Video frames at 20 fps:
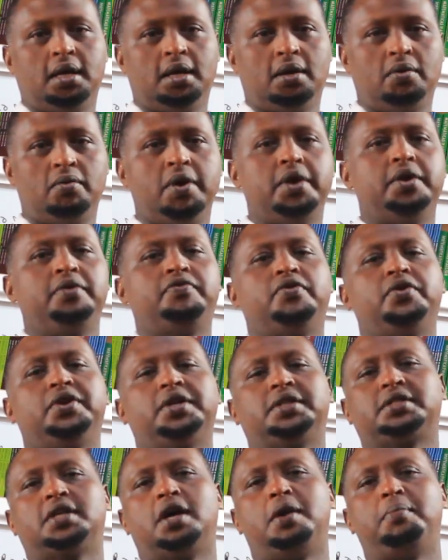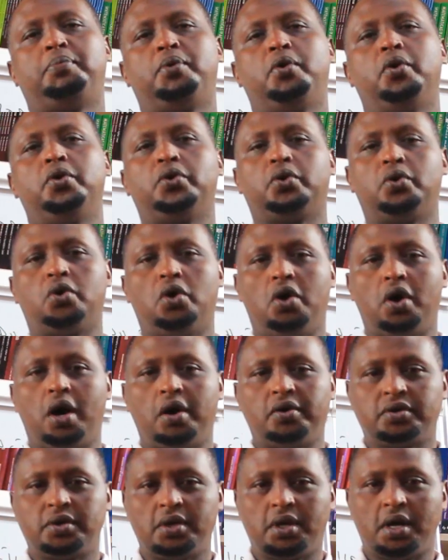When, for example, you go
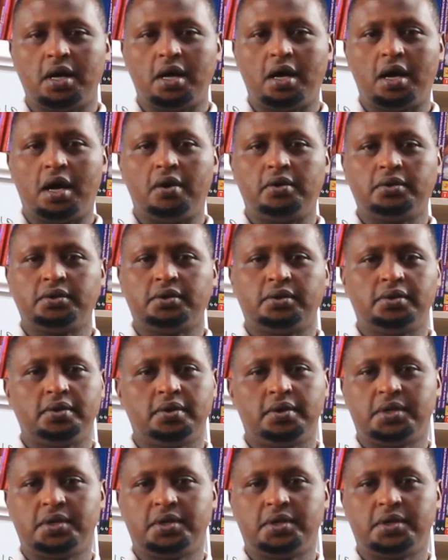out,